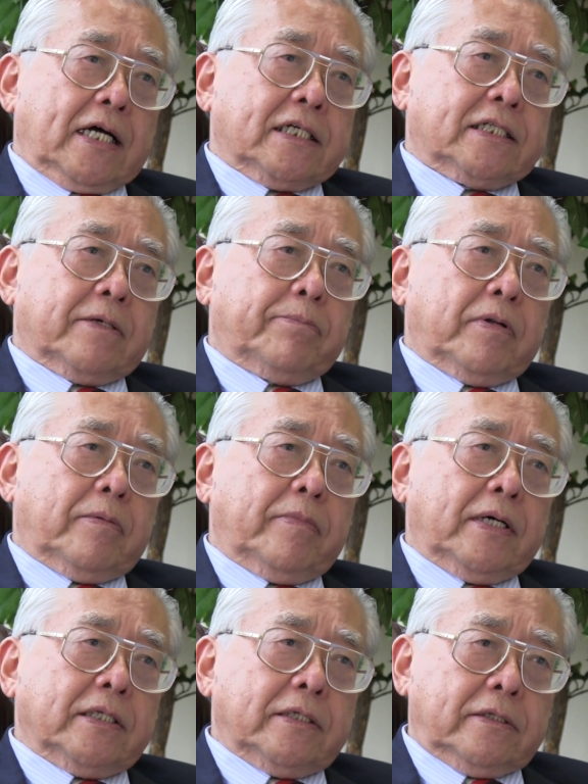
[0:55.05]

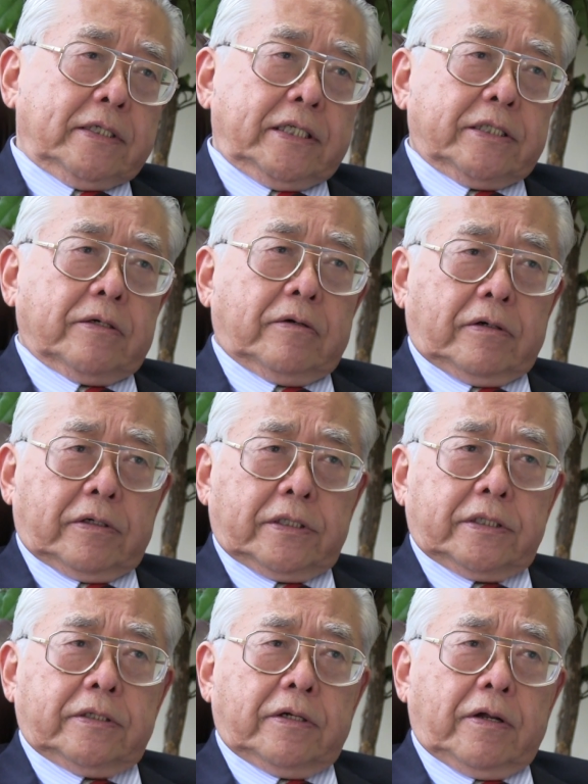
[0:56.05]
supplementary
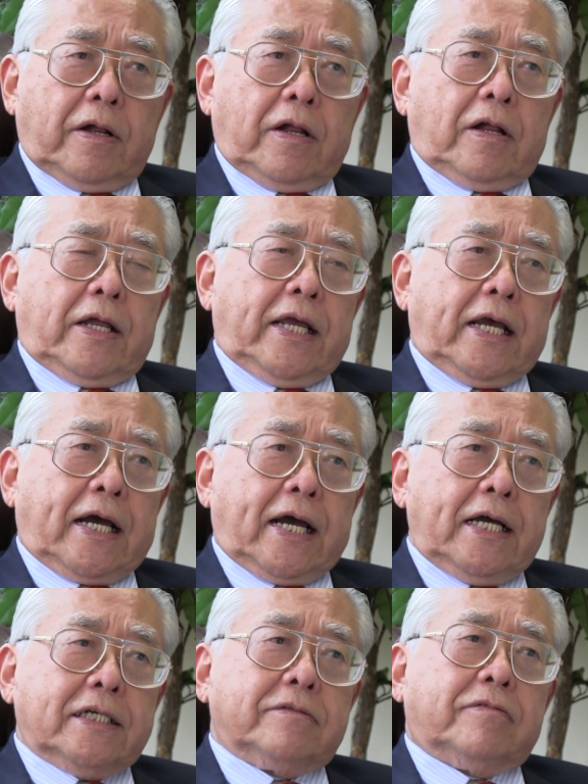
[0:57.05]
source in
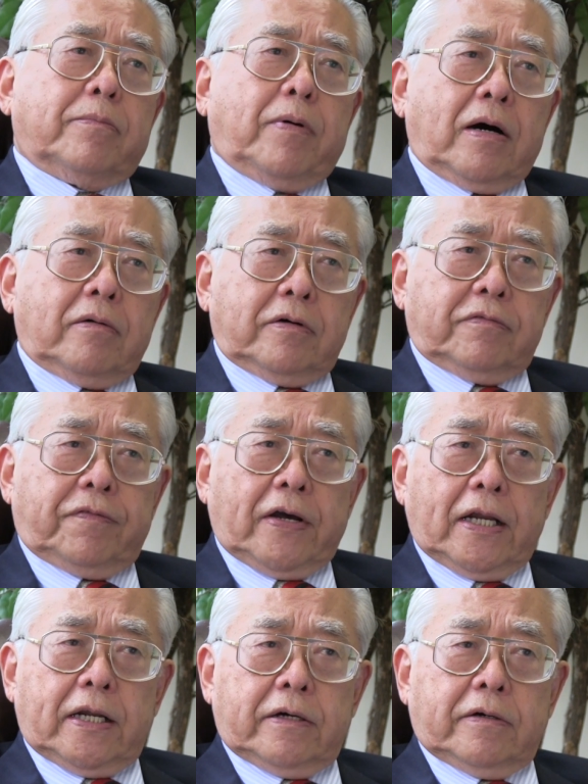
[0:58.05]
case of a power
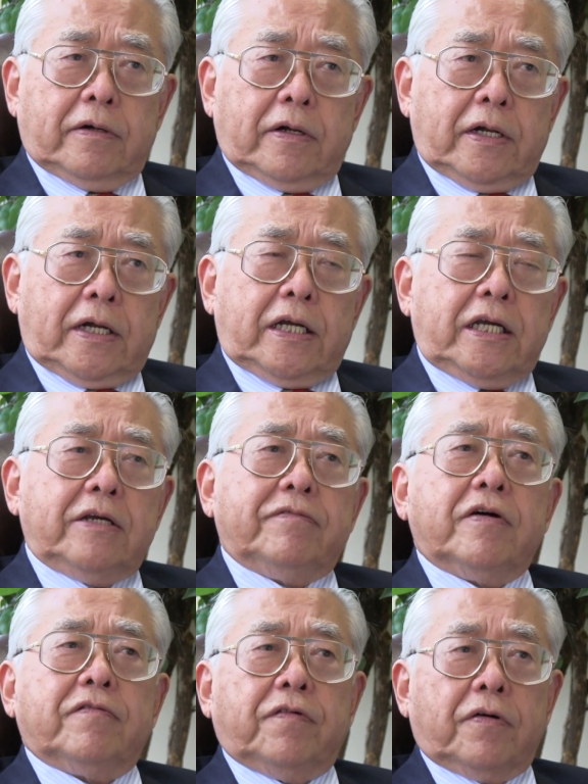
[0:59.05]
failure,
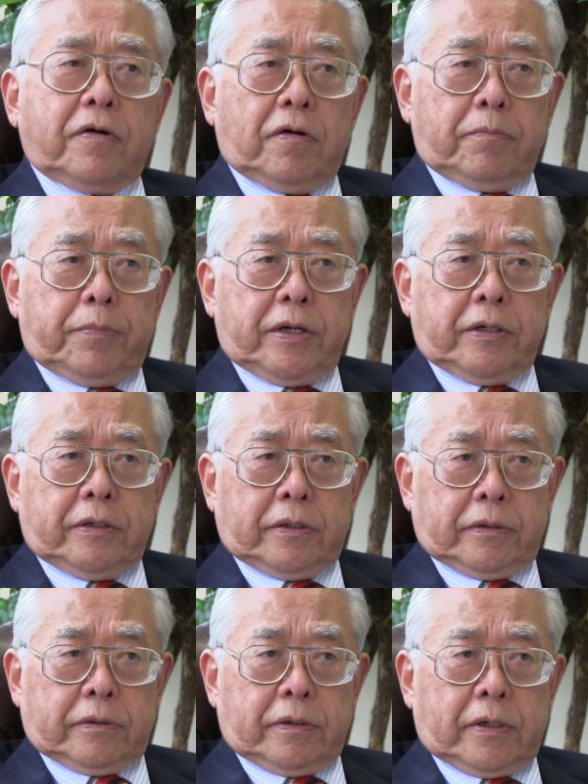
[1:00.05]
even for
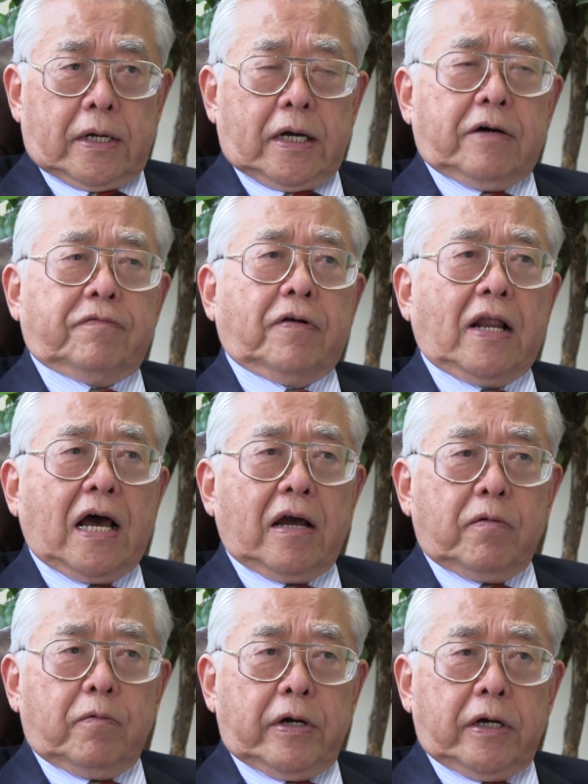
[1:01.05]
computer,
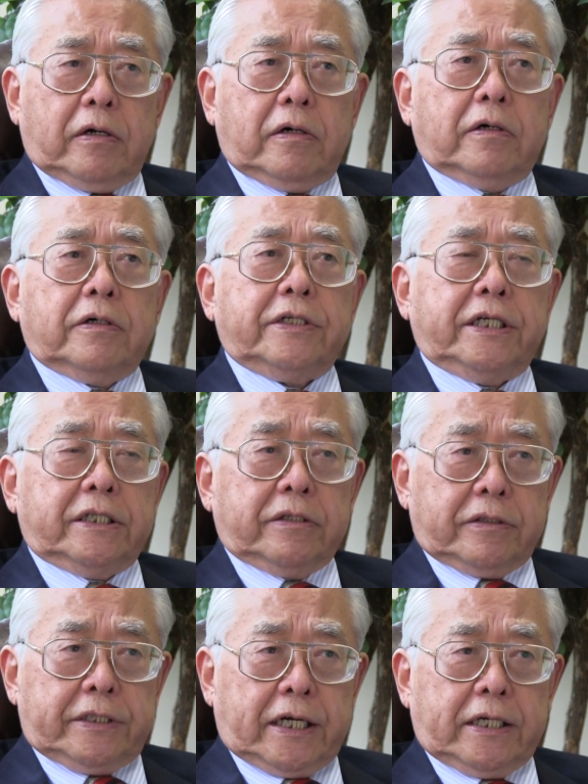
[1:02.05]
flying wheel,
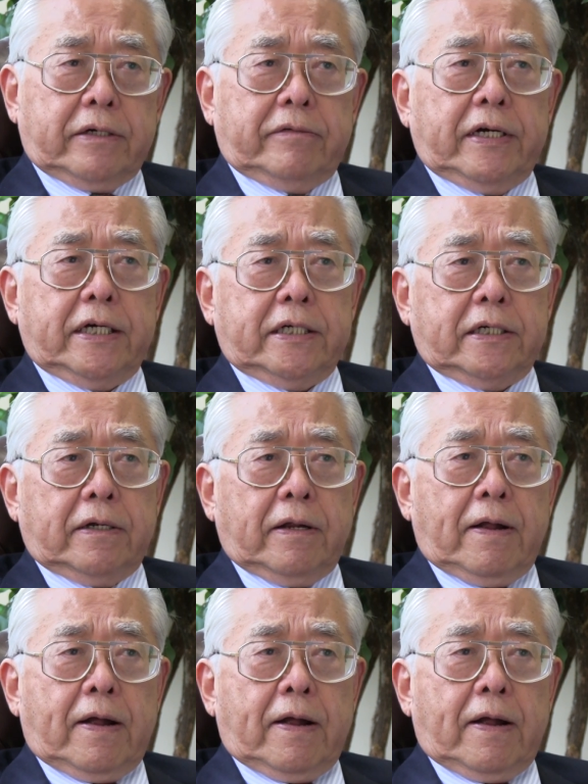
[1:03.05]
diesel generator,